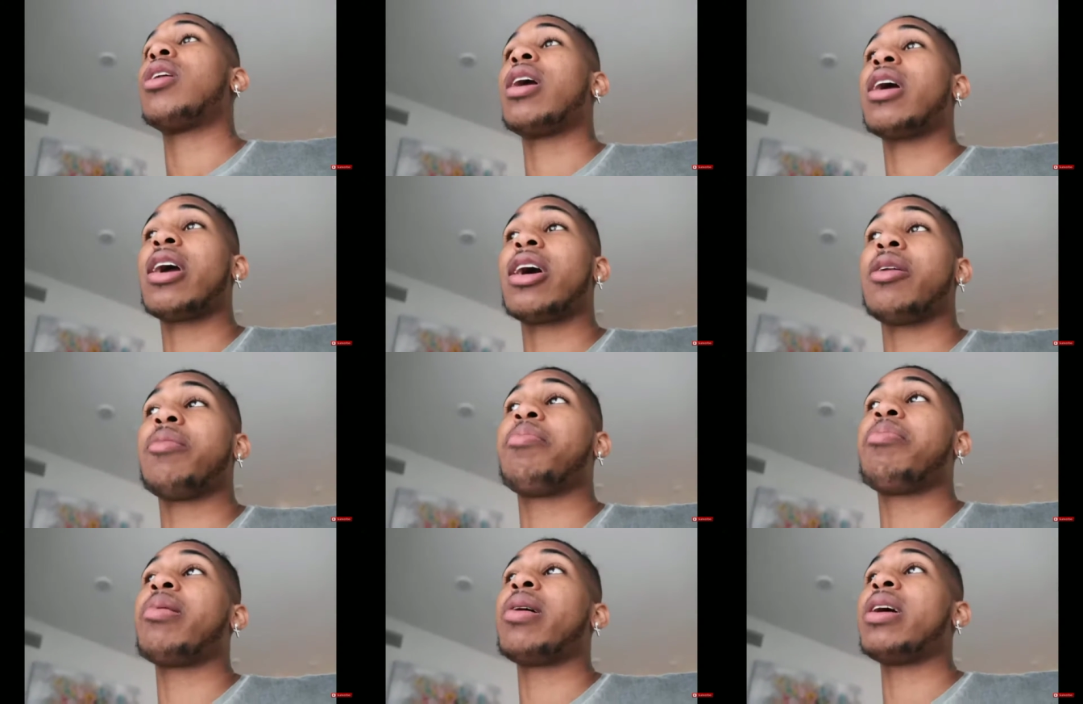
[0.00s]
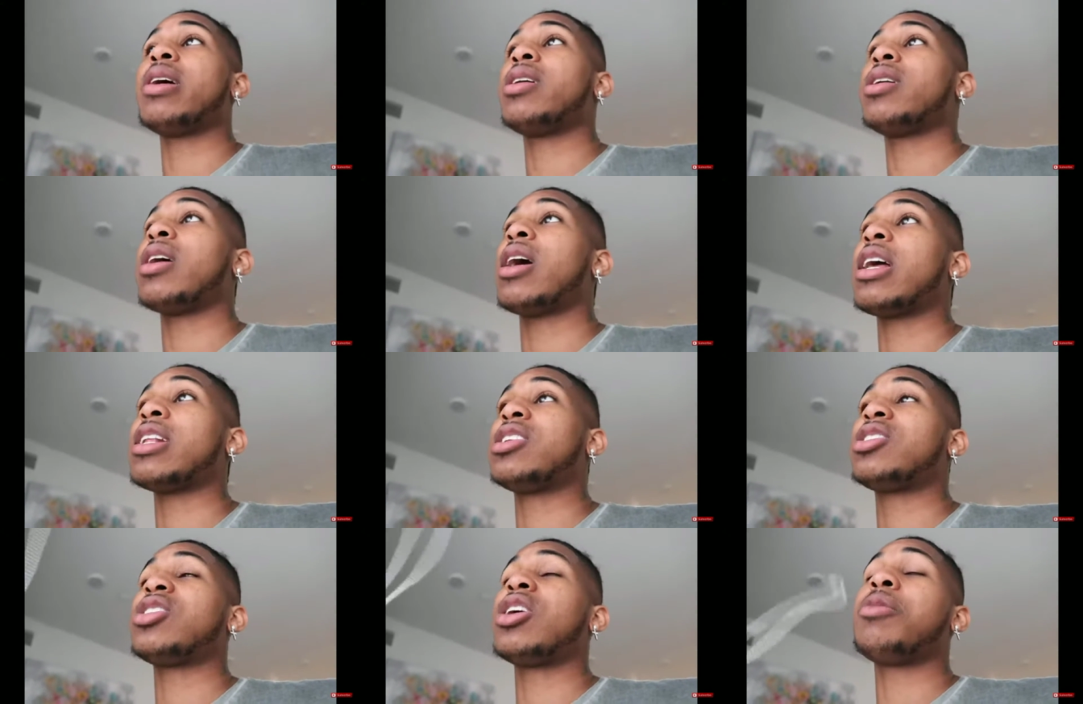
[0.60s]
I got a prank.
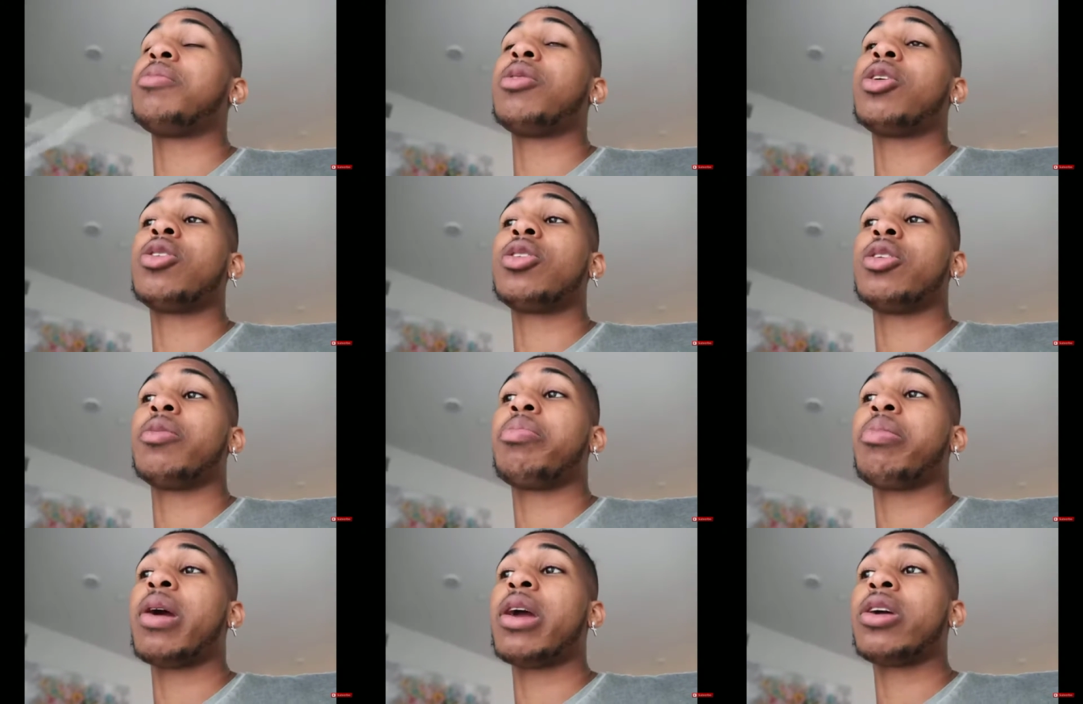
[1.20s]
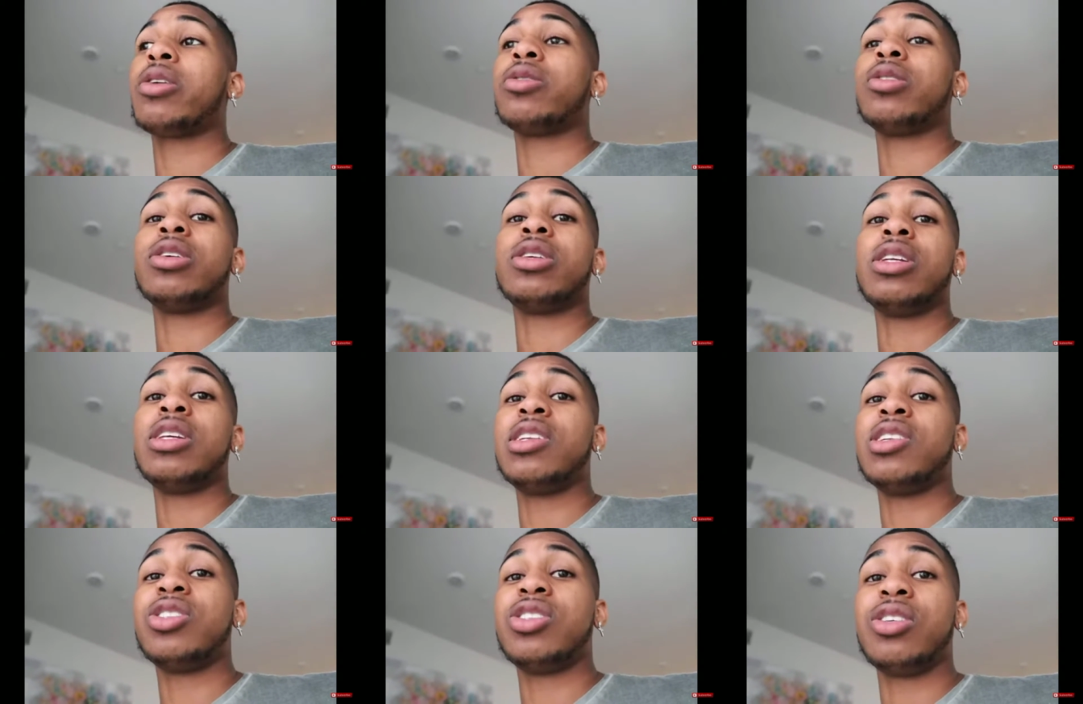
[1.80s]
I just uploaded a prank on the
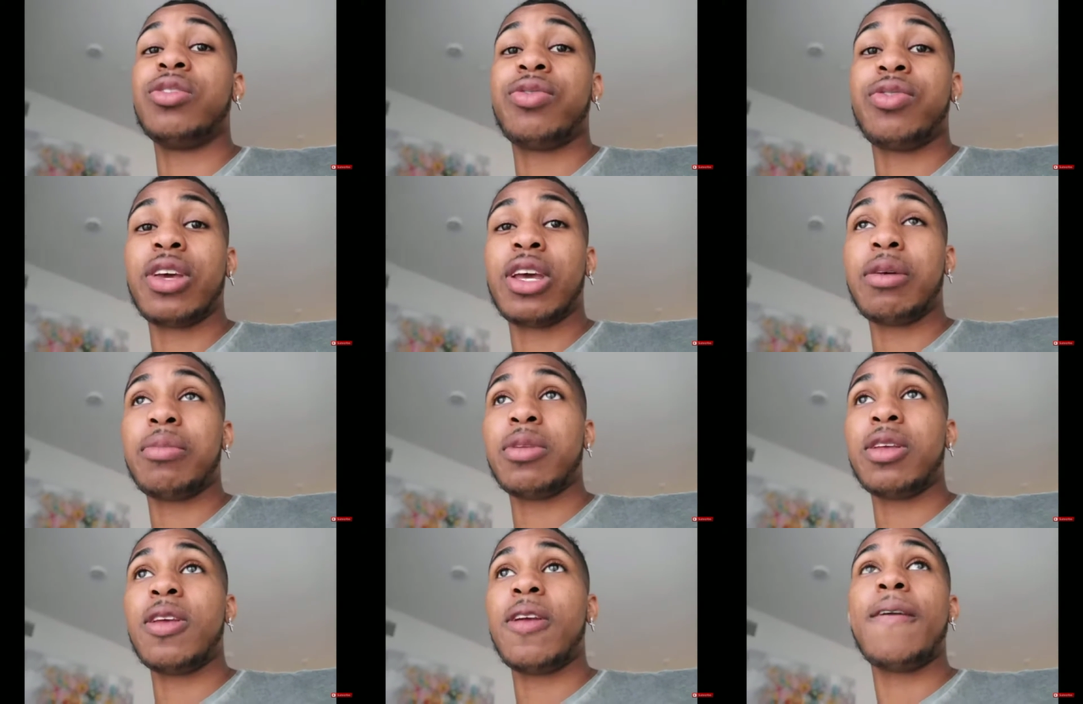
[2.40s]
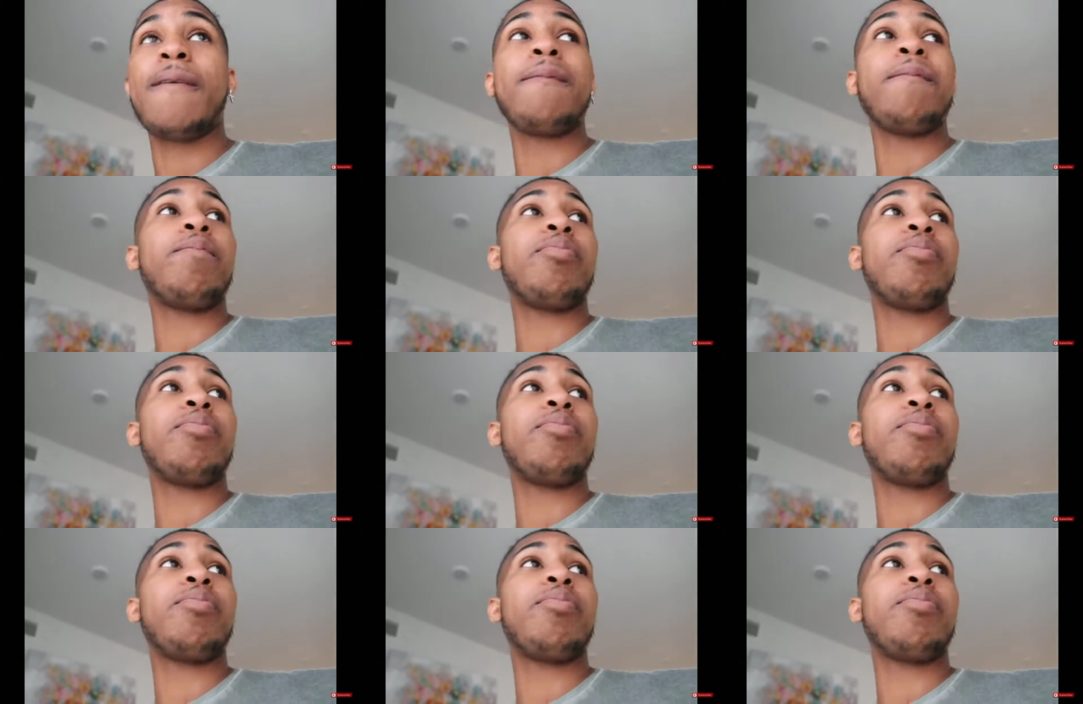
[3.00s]
DDG family.